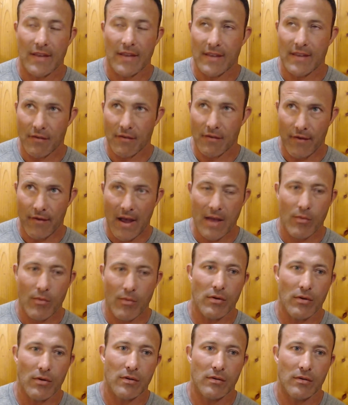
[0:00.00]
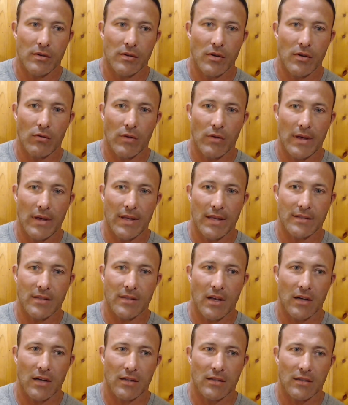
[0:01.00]
I think the fiber, you know,
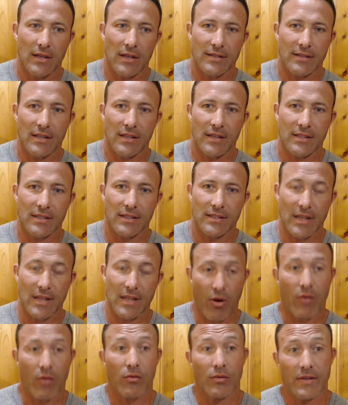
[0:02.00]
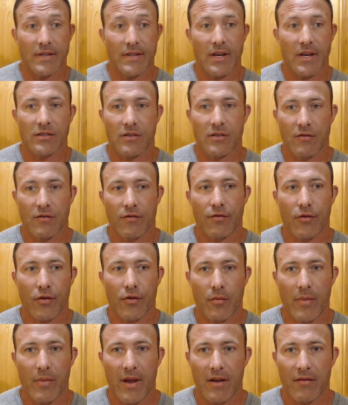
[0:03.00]
as as Lustig said, probably does
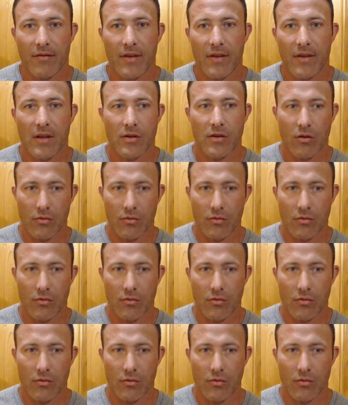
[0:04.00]
confer a benefit.